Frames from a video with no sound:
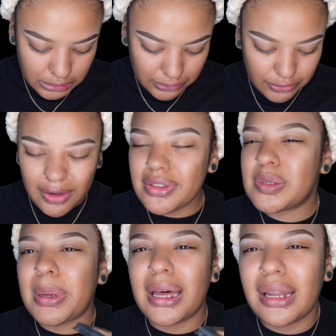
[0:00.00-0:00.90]
If you have this
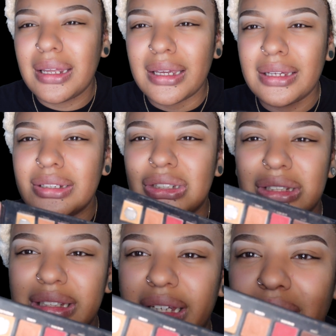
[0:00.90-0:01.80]
palette,
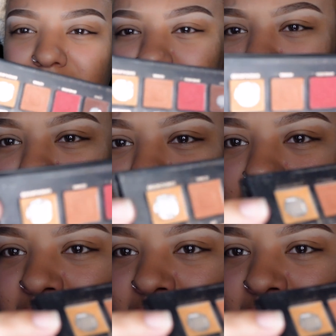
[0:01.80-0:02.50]
just get like